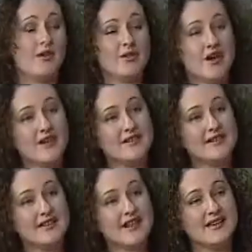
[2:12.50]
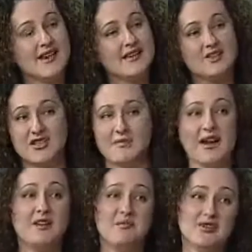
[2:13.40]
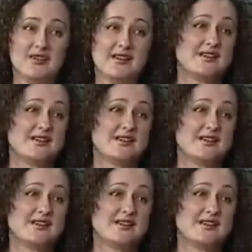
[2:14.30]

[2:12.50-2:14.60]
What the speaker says: Although I have to say that just buying a book